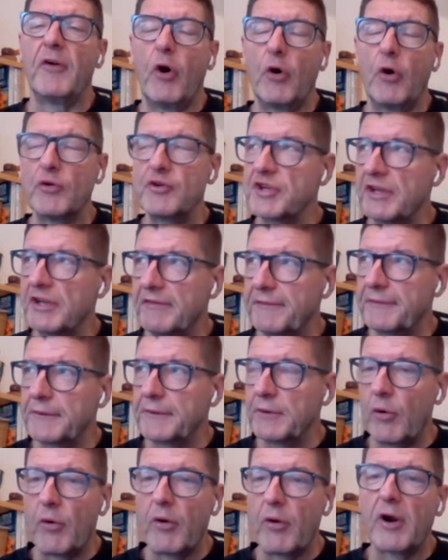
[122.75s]
the ocean
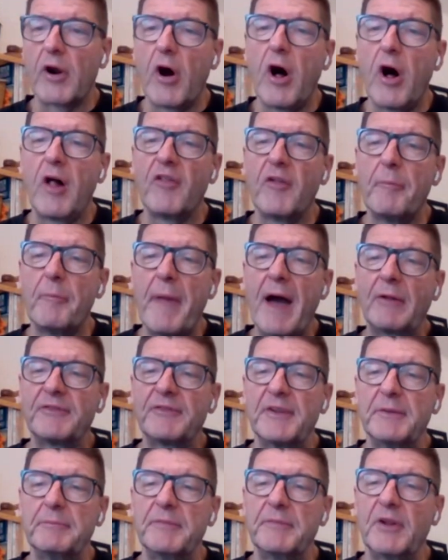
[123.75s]
floor, all the
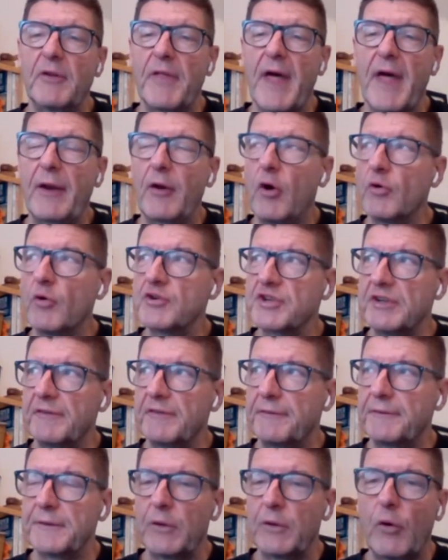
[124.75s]
mountain, that
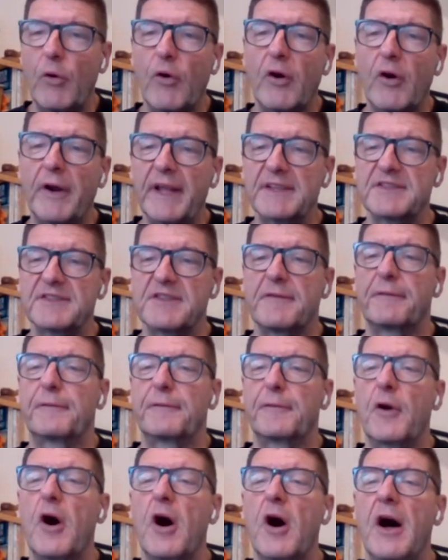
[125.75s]
ocean floor is the
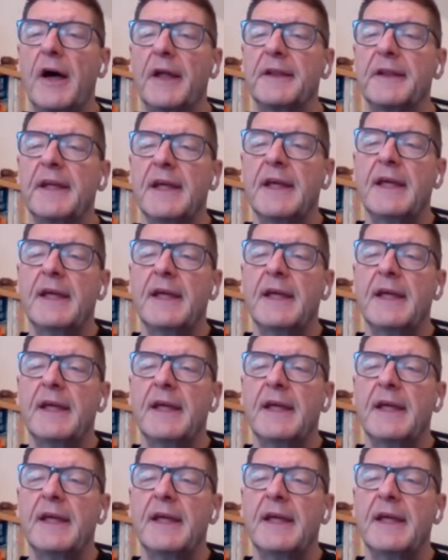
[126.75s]
fraud.